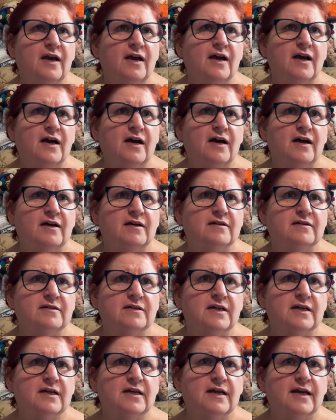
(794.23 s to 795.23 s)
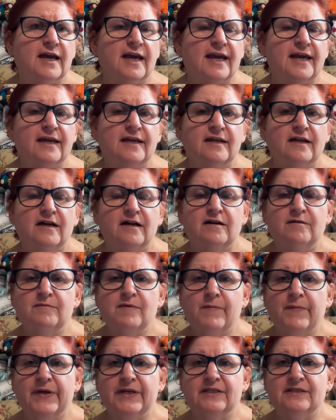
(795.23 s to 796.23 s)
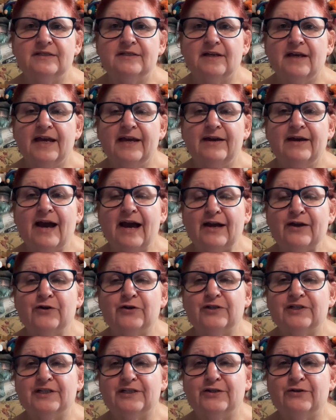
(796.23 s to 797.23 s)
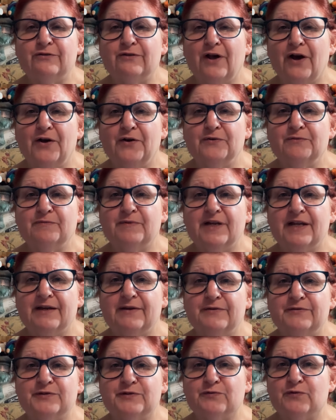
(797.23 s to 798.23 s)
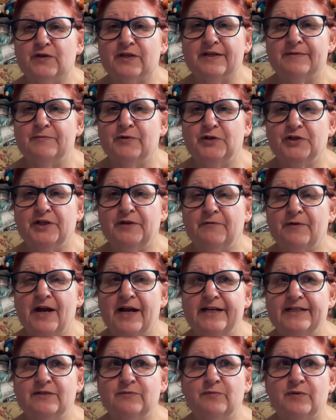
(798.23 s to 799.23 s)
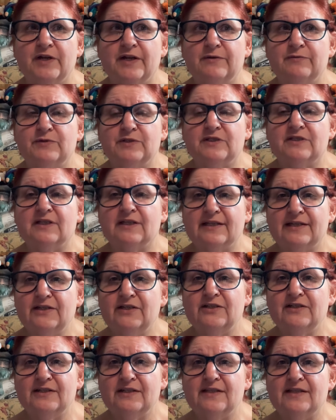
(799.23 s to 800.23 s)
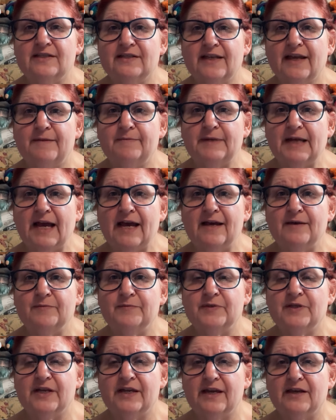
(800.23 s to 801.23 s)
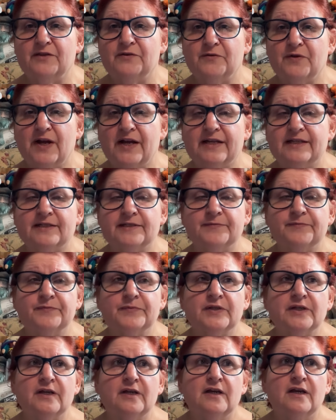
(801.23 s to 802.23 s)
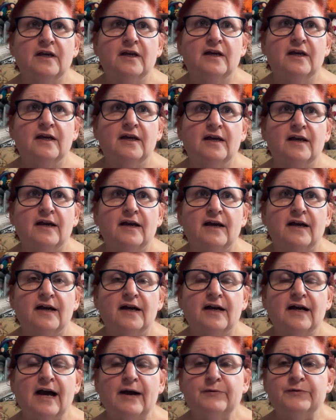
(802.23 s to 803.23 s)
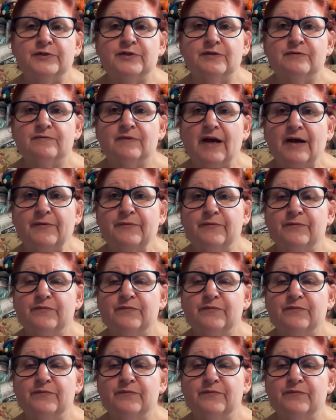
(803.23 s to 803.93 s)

Uh, and um, I made, it, I cooked it too long, but it was really mushy rice, but it was delicious at the same time, the yellow rice uh, I was I, uh,